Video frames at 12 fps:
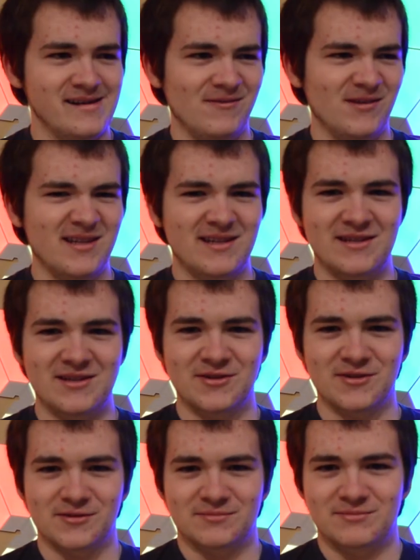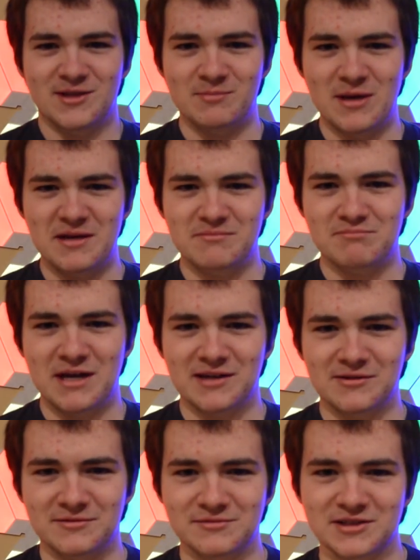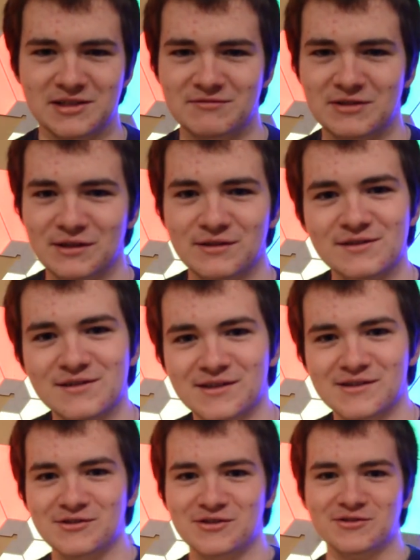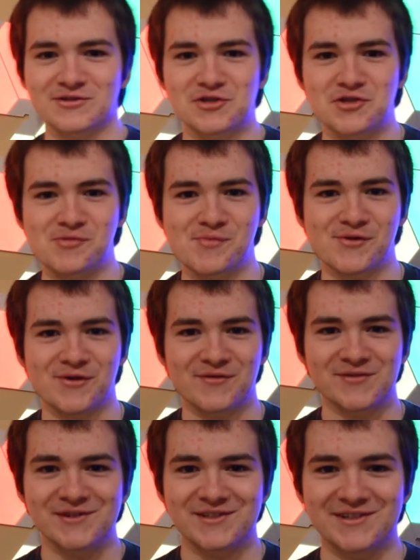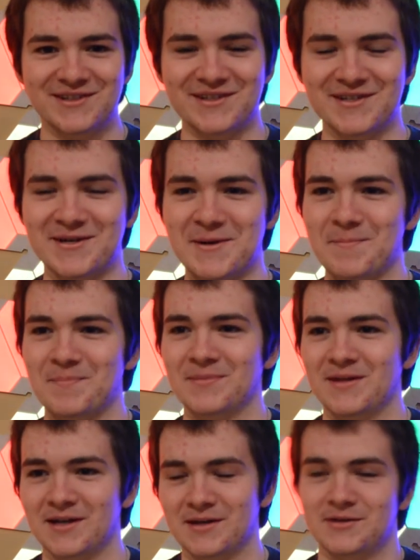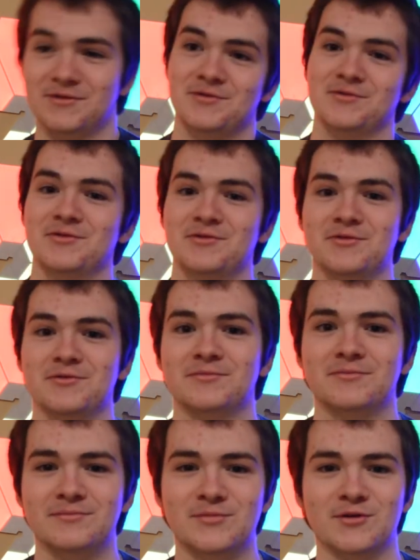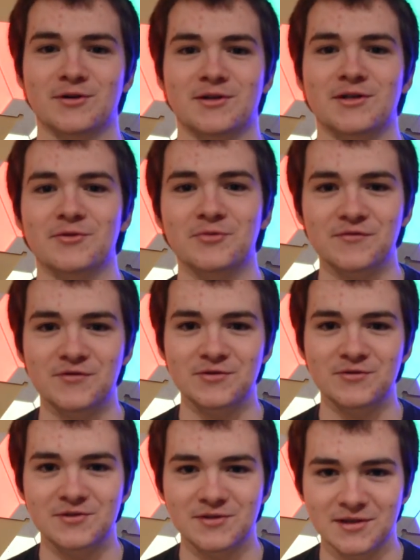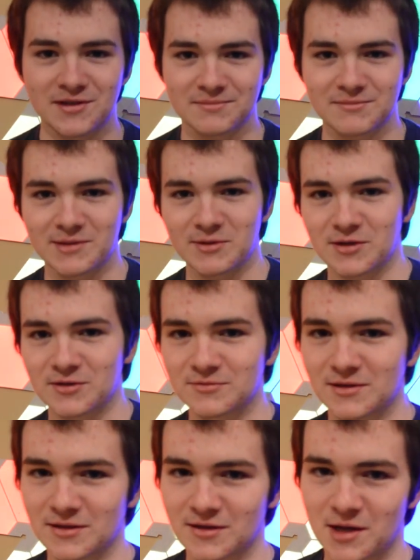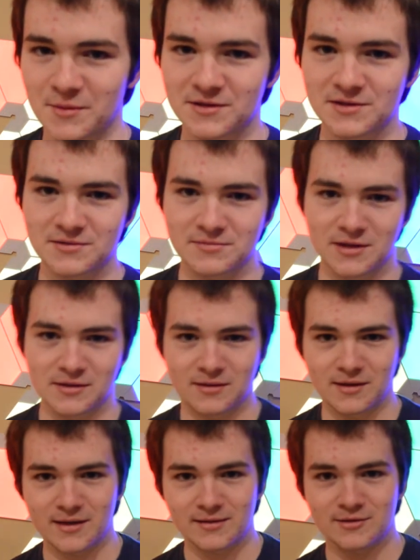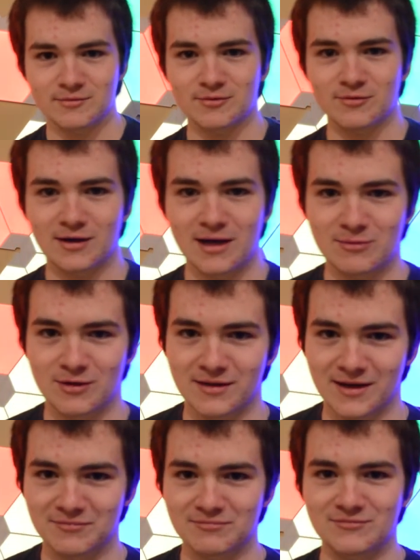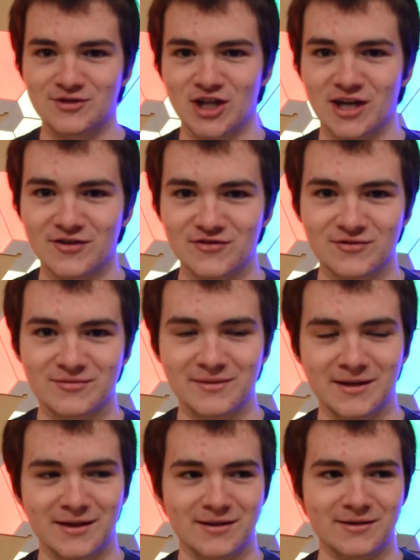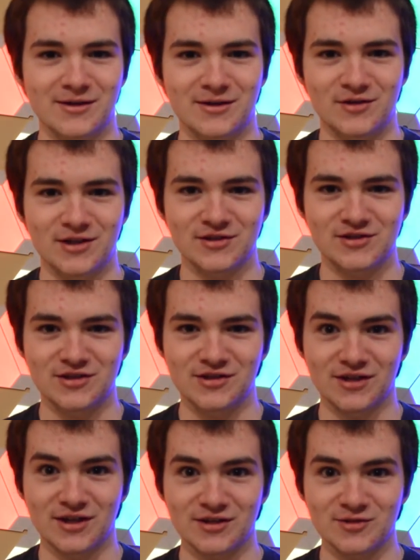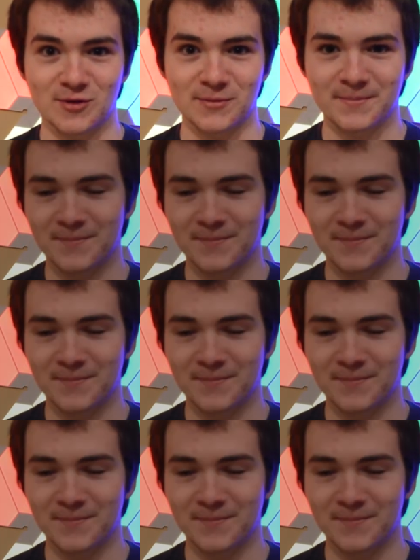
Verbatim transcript: if you like gear, debate, battle, stuff like this, I could surely do more of it. Um, I could also just do more gear reviews. Uh, let me know in the comments. Hit the like, subscribe, all that jazz. And I'll uh, see you in the next one.